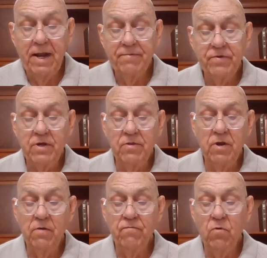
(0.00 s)
Africa.
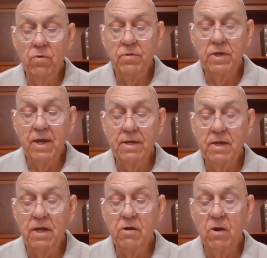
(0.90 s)
Therefore, the
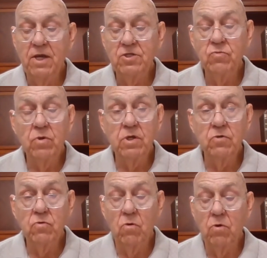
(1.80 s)
Antichrist will
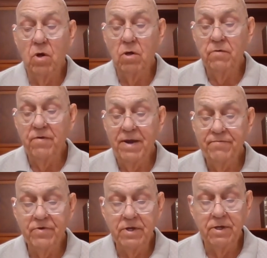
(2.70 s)
control all of
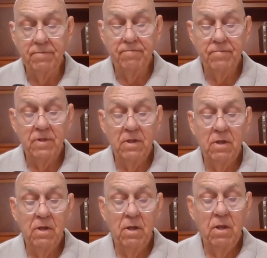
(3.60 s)
Africa.
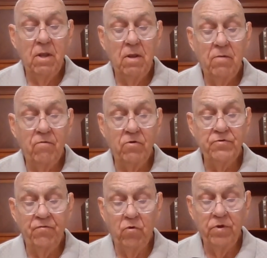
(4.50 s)

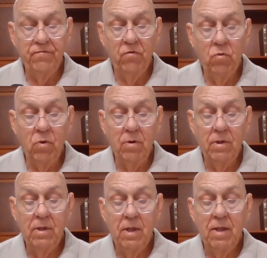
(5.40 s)
Verse 44.
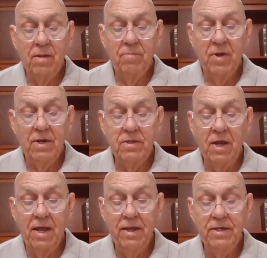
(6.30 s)
But
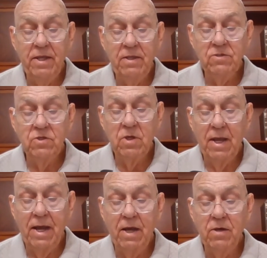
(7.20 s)
tidings
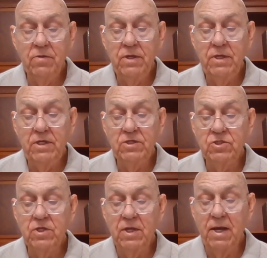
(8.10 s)
out of the
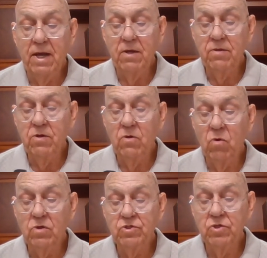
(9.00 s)
east and out of the
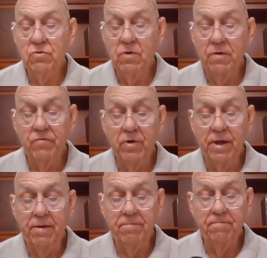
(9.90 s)
north shall trouble
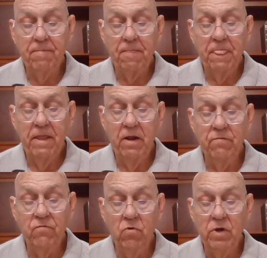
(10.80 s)
him.
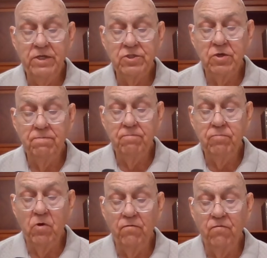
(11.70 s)
Therefore he shall
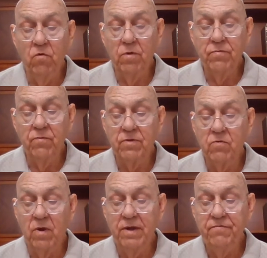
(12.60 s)
go forth with
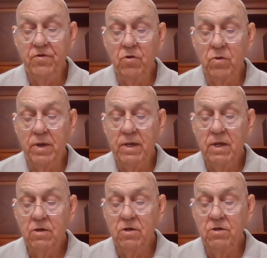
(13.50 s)
great fury
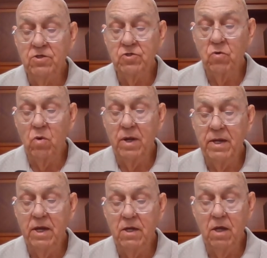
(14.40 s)
to
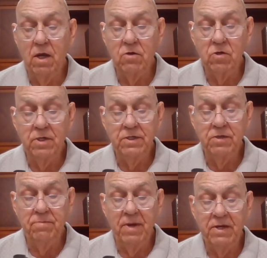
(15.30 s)
destroy and utterly
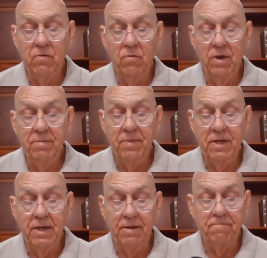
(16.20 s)
to make away
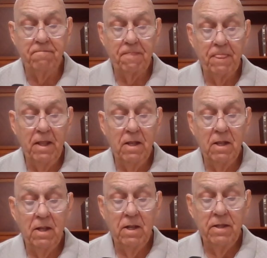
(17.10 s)
many.
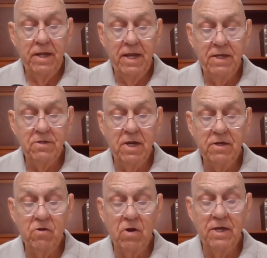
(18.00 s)
The
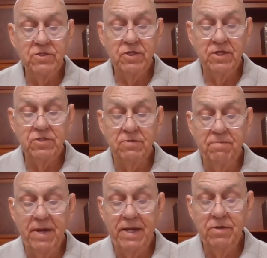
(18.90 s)
Antichrist gets some
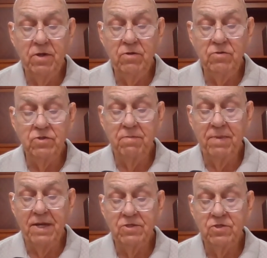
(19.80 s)
bad news
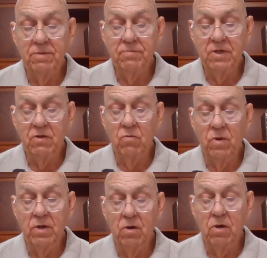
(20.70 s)
about something
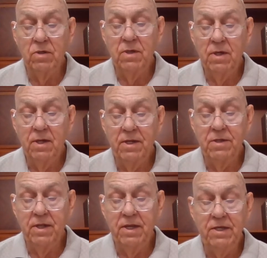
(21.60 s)
going on
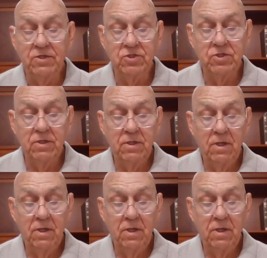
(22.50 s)
in the east.